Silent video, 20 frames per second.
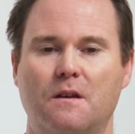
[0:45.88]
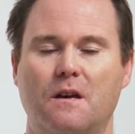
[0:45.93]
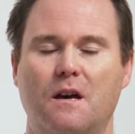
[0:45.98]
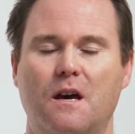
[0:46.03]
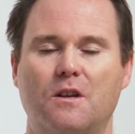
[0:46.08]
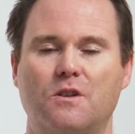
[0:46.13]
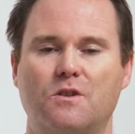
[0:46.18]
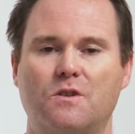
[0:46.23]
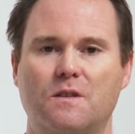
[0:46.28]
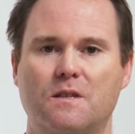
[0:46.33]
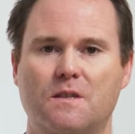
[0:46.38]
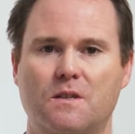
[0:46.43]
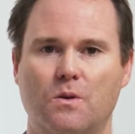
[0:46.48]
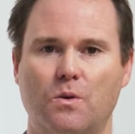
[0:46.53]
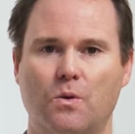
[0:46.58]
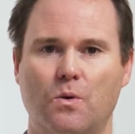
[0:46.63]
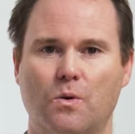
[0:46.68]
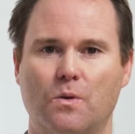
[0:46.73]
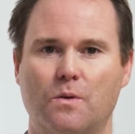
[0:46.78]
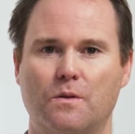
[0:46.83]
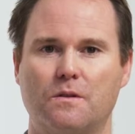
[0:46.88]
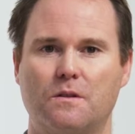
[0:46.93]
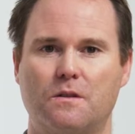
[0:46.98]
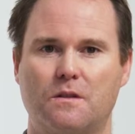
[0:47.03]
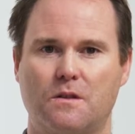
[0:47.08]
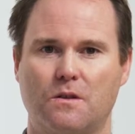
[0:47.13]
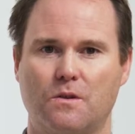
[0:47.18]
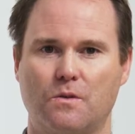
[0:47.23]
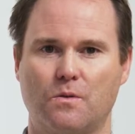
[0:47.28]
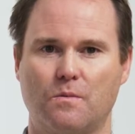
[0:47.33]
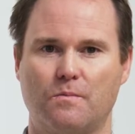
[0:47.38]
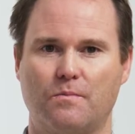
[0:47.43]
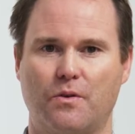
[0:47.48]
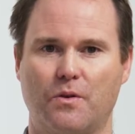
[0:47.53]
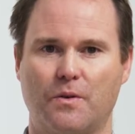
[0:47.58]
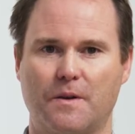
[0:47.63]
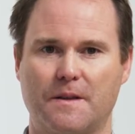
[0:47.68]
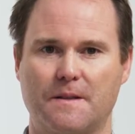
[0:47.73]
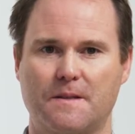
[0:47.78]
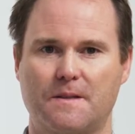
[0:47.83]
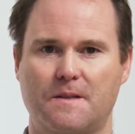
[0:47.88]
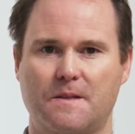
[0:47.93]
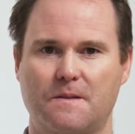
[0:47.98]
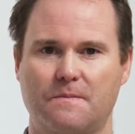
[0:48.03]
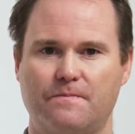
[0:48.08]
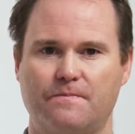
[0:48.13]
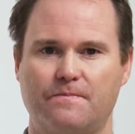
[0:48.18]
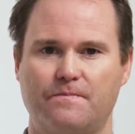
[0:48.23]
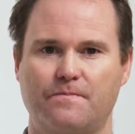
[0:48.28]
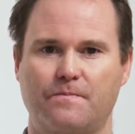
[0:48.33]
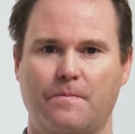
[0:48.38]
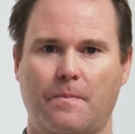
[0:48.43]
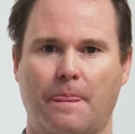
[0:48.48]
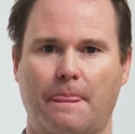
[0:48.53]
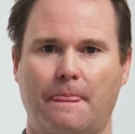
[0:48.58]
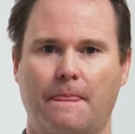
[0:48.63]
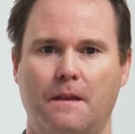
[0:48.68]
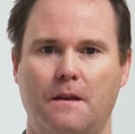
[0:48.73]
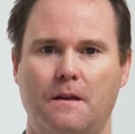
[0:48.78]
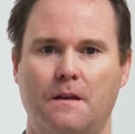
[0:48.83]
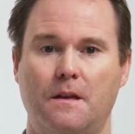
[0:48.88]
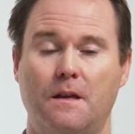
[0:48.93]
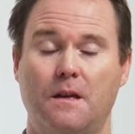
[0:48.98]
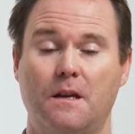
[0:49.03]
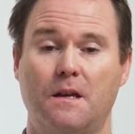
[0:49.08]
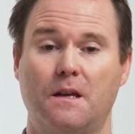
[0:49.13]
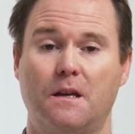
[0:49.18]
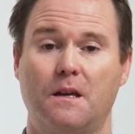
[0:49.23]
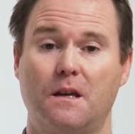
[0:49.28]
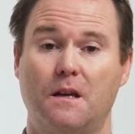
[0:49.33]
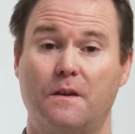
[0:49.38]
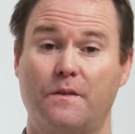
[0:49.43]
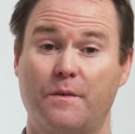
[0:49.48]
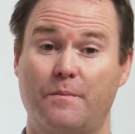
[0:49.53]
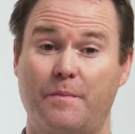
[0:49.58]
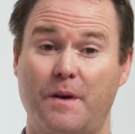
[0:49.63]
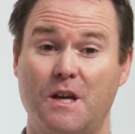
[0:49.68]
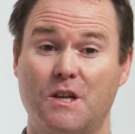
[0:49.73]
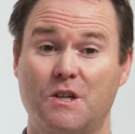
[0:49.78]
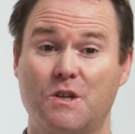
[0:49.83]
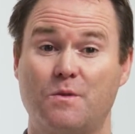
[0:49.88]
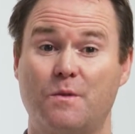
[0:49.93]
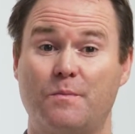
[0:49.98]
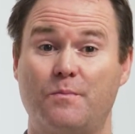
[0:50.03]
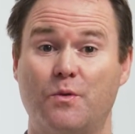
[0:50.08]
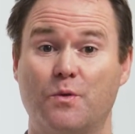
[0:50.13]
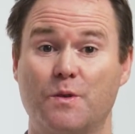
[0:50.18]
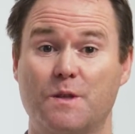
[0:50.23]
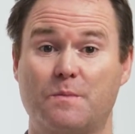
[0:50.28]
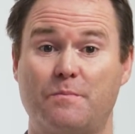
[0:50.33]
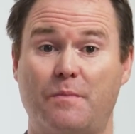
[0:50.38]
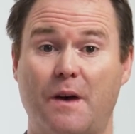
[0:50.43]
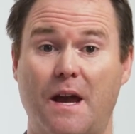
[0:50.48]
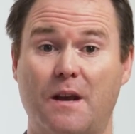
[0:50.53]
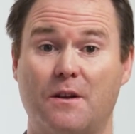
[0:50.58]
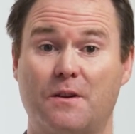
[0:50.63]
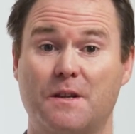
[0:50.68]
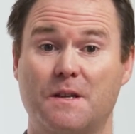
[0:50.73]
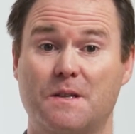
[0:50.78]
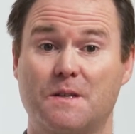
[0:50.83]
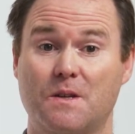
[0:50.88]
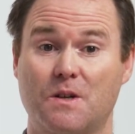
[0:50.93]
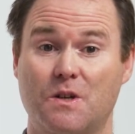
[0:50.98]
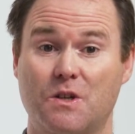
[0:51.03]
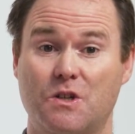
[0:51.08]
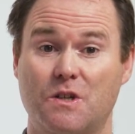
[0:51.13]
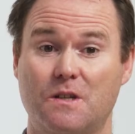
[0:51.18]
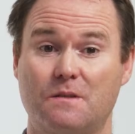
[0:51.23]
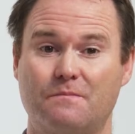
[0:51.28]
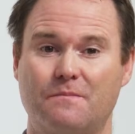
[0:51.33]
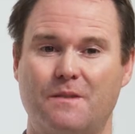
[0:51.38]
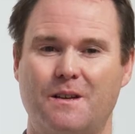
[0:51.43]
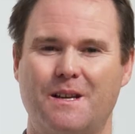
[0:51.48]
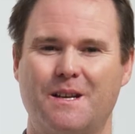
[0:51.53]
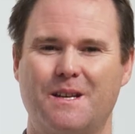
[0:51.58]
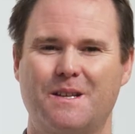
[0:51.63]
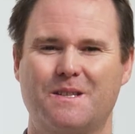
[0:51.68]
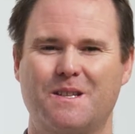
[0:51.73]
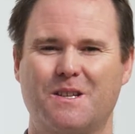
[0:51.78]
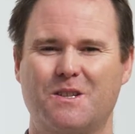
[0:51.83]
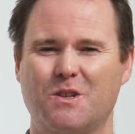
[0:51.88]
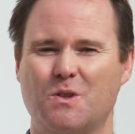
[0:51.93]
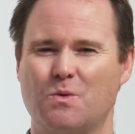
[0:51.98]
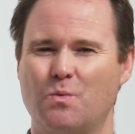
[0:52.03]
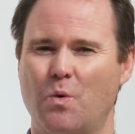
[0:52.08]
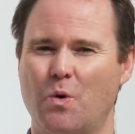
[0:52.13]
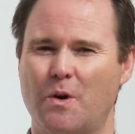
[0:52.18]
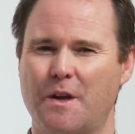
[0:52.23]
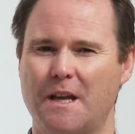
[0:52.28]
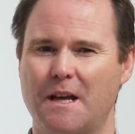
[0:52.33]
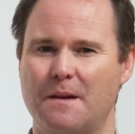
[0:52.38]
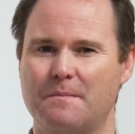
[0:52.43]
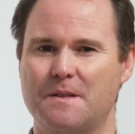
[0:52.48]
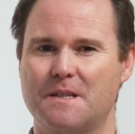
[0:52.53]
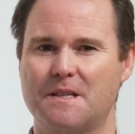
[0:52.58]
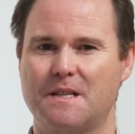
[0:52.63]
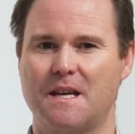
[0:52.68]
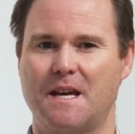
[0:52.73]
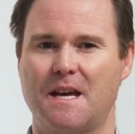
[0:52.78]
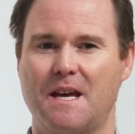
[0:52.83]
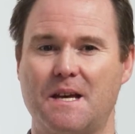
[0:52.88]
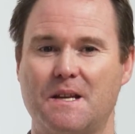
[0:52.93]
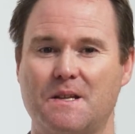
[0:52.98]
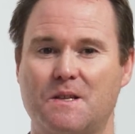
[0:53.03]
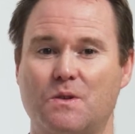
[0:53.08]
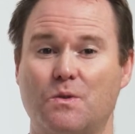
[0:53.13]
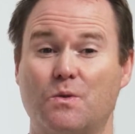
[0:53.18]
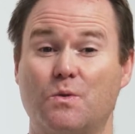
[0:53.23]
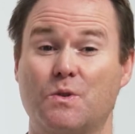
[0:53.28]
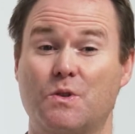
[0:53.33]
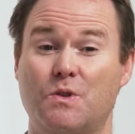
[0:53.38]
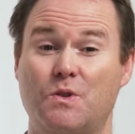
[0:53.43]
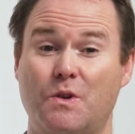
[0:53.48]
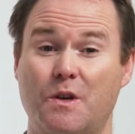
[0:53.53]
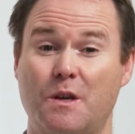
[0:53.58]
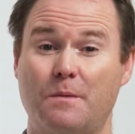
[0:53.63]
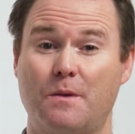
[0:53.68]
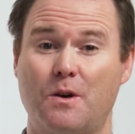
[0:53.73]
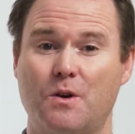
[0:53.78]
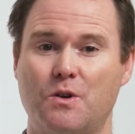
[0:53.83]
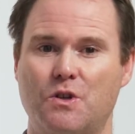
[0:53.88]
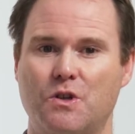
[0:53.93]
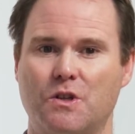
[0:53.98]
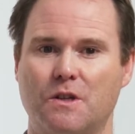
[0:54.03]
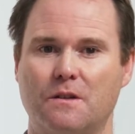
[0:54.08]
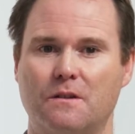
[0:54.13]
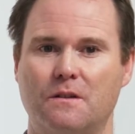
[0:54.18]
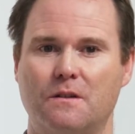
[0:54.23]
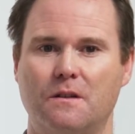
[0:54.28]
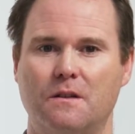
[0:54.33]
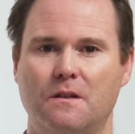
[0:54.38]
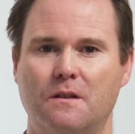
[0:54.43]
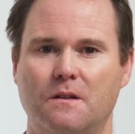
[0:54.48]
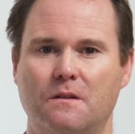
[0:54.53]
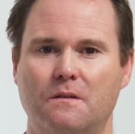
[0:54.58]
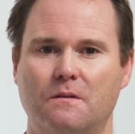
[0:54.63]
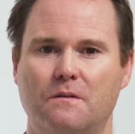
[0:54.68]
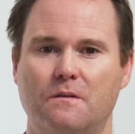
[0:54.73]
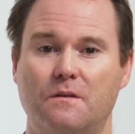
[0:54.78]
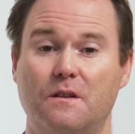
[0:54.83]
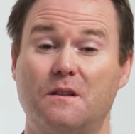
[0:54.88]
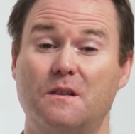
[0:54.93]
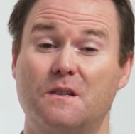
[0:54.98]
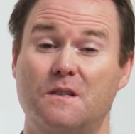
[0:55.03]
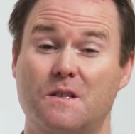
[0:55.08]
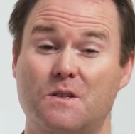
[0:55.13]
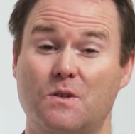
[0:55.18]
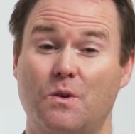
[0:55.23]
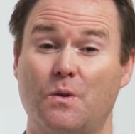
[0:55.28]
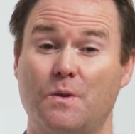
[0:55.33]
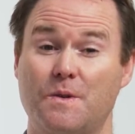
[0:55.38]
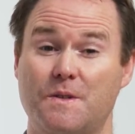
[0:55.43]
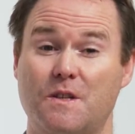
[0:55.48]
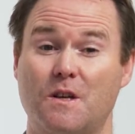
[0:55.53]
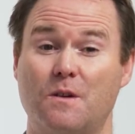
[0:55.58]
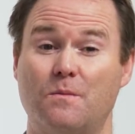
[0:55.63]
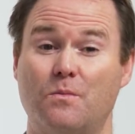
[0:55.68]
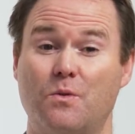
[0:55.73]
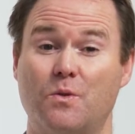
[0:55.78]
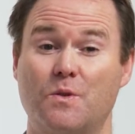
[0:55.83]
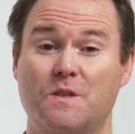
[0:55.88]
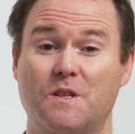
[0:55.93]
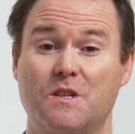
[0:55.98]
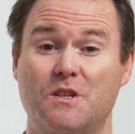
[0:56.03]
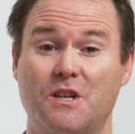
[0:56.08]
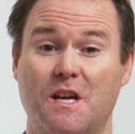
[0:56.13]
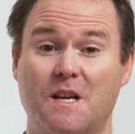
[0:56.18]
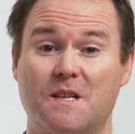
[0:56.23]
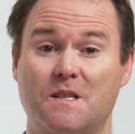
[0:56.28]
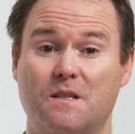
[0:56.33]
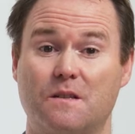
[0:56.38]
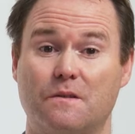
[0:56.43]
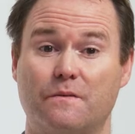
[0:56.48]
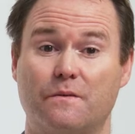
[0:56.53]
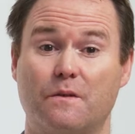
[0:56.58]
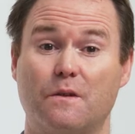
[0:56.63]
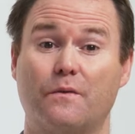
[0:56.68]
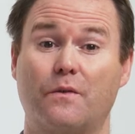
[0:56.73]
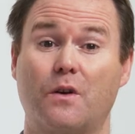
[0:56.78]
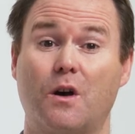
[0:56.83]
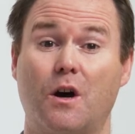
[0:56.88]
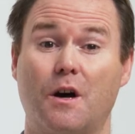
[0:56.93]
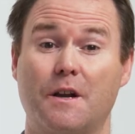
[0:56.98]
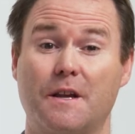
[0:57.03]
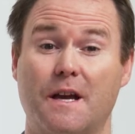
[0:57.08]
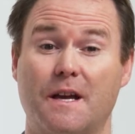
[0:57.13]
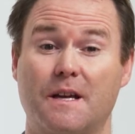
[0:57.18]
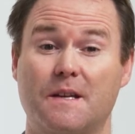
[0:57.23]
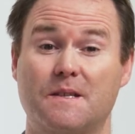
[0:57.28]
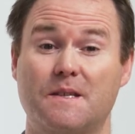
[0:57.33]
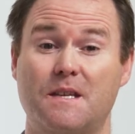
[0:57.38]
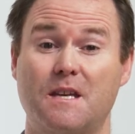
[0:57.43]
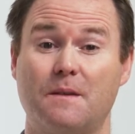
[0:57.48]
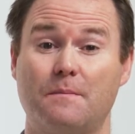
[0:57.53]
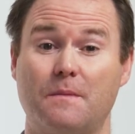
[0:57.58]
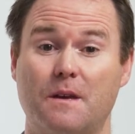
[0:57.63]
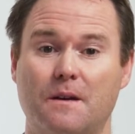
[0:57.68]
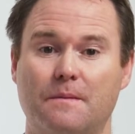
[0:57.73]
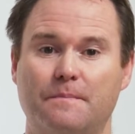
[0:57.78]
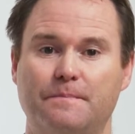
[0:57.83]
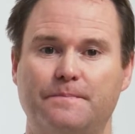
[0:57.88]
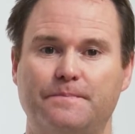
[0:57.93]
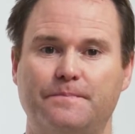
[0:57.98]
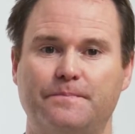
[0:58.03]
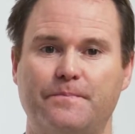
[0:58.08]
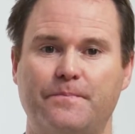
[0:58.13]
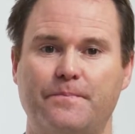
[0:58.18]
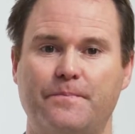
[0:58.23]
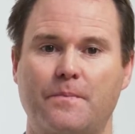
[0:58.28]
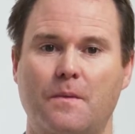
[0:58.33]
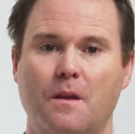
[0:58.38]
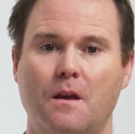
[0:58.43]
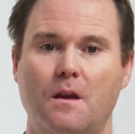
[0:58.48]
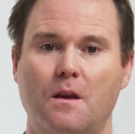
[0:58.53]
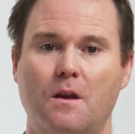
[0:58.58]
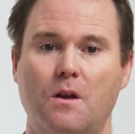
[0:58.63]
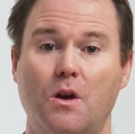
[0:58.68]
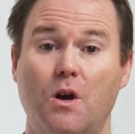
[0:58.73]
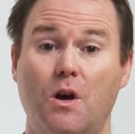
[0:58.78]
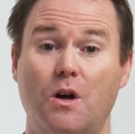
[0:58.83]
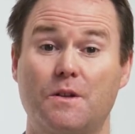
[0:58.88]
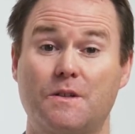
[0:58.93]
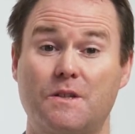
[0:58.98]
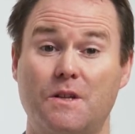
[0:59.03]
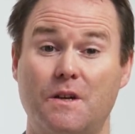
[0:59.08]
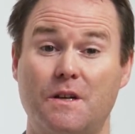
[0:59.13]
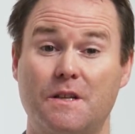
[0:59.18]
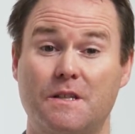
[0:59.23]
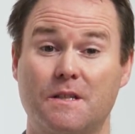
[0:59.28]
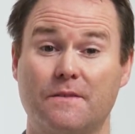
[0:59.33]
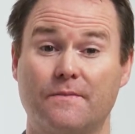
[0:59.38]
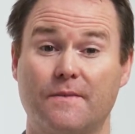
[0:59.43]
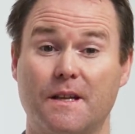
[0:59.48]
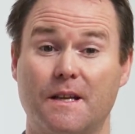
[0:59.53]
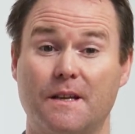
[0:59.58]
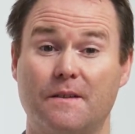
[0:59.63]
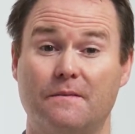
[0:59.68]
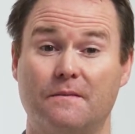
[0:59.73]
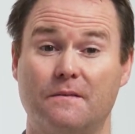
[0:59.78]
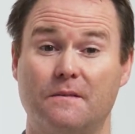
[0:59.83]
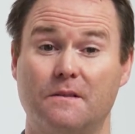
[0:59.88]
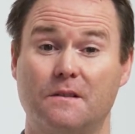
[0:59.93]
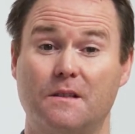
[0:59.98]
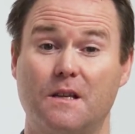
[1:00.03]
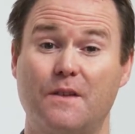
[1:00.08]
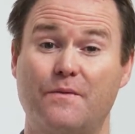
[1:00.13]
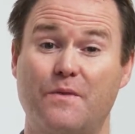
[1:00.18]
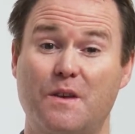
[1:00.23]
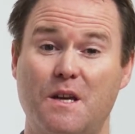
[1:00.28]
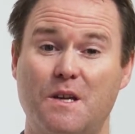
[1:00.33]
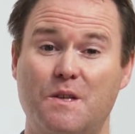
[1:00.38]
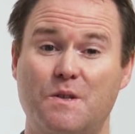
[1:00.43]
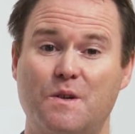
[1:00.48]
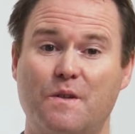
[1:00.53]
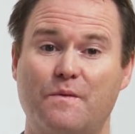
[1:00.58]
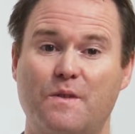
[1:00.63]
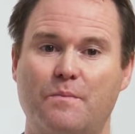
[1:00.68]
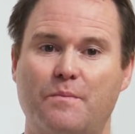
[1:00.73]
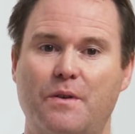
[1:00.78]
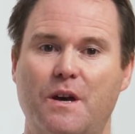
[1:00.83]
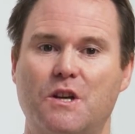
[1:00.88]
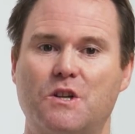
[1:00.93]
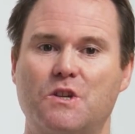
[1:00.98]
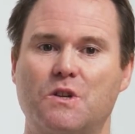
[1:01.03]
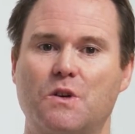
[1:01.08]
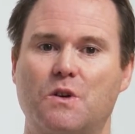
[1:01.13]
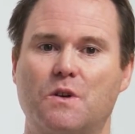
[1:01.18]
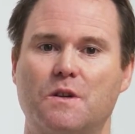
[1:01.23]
and should score 2 points. If the patient reports pain on exertion, such as walking upstairs or strong emotion, then this is also more suggestive of cardiac ischemia. Alternatively, if the history of the patient